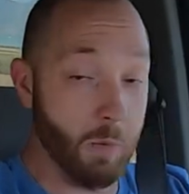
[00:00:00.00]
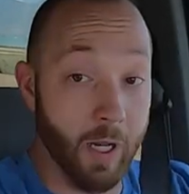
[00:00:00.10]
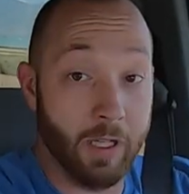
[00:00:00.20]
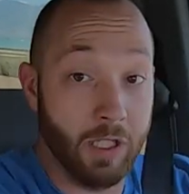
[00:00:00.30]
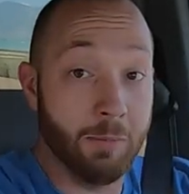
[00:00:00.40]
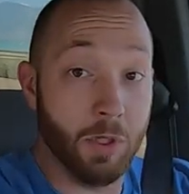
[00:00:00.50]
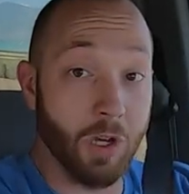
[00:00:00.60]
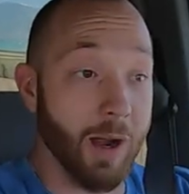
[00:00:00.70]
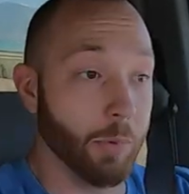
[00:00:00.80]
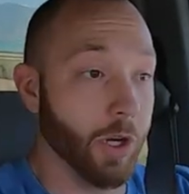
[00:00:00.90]
But it seemed to
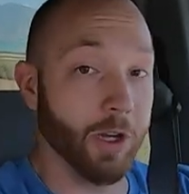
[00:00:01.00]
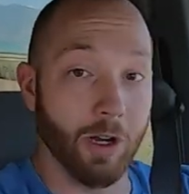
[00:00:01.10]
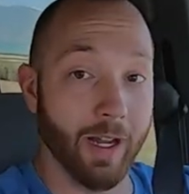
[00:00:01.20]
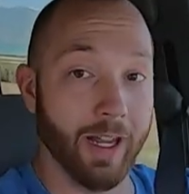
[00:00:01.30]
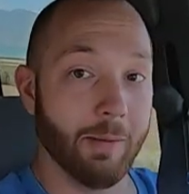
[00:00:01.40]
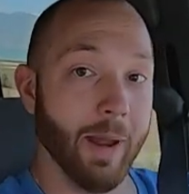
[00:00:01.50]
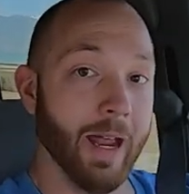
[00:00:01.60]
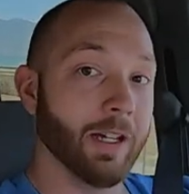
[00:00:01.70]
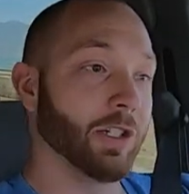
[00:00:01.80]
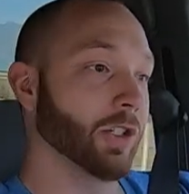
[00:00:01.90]
stop pretty good, like in a
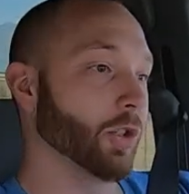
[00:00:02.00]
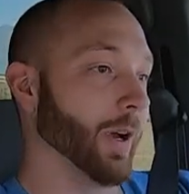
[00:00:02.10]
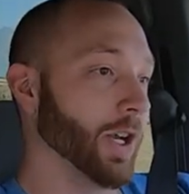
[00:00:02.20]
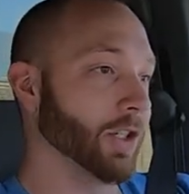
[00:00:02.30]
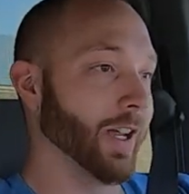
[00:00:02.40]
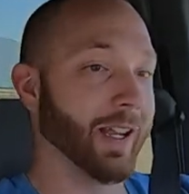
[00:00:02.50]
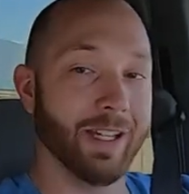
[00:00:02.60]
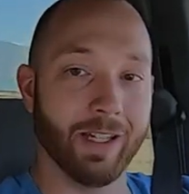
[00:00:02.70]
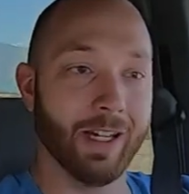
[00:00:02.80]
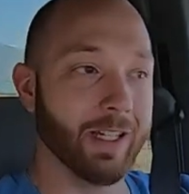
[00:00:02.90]
panic situation. I
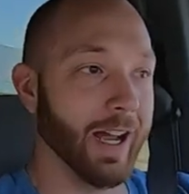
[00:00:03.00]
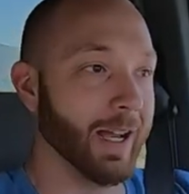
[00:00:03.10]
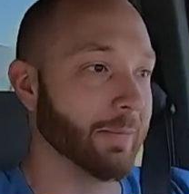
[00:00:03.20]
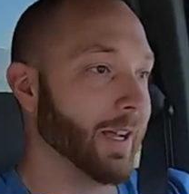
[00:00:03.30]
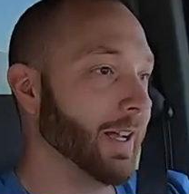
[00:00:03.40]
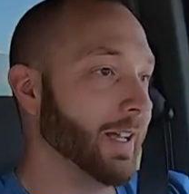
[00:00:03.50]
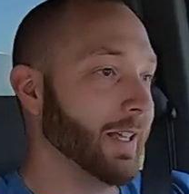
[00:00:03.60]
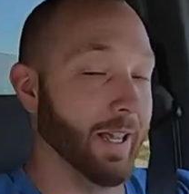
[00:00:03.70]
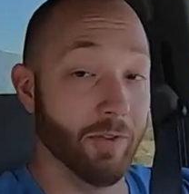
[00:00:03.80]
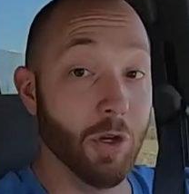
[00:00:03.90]
guess
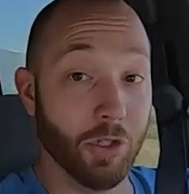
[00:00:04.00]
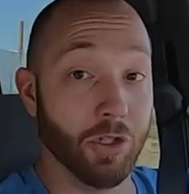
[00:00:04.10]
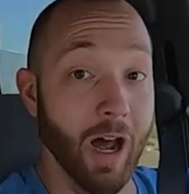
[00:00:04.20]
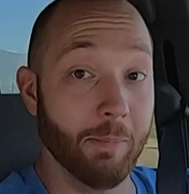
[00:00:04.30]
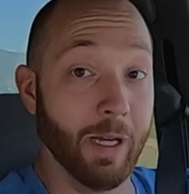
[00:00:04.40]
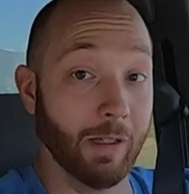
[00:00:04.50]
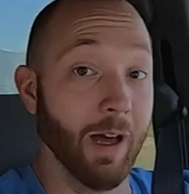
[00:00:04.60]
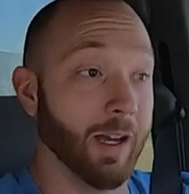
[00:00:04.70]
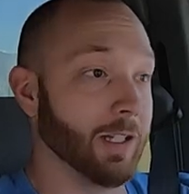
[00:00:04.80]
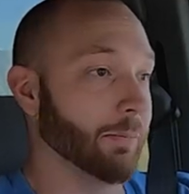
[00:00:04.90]
anytime if you could stop and it
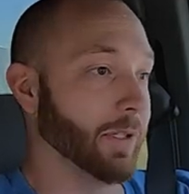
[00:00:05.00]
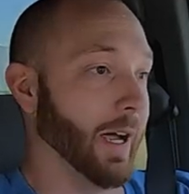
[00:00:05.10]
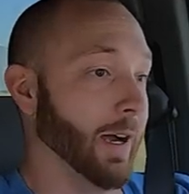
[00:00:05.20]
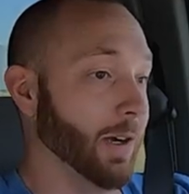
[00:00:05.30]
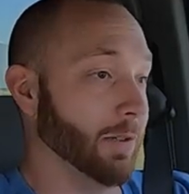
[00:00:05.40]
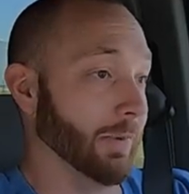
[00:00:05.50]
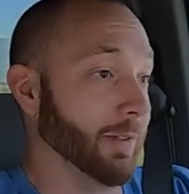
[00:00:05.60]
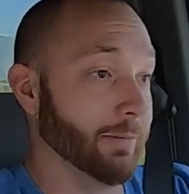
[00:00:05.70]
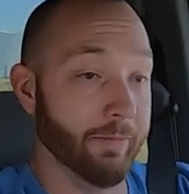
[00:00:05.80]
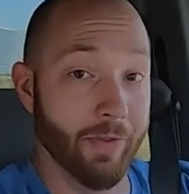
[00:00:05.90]
locks up the tires,
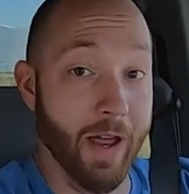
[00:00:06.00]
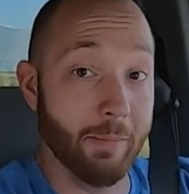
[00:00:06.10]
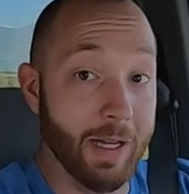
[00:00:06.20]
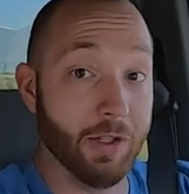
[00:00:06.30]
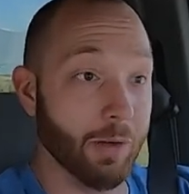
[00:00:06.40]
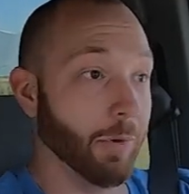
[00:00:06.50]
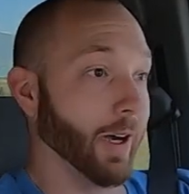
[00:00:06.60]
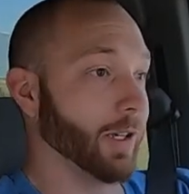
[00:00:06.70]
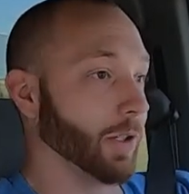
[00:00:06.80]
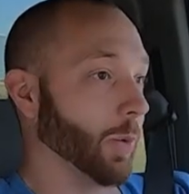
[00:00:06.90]
well, that means the
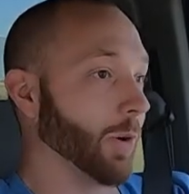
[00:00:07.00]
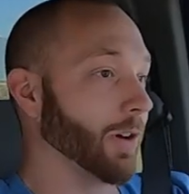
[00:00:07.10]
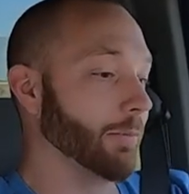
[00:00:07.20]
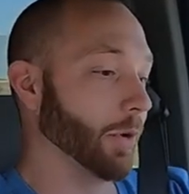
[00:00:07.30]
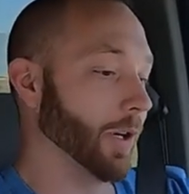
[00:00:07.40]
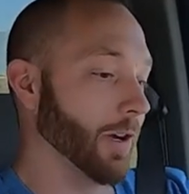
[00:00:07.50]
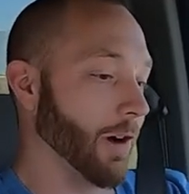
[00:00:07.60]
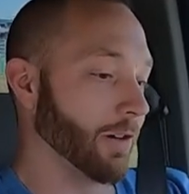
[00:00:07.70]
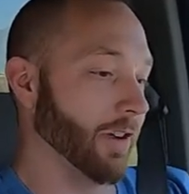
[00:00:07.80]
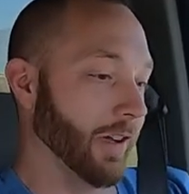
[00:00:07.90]
brakes are working pretty
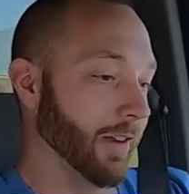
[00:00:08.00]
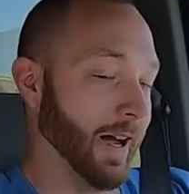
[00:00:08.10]
darn good.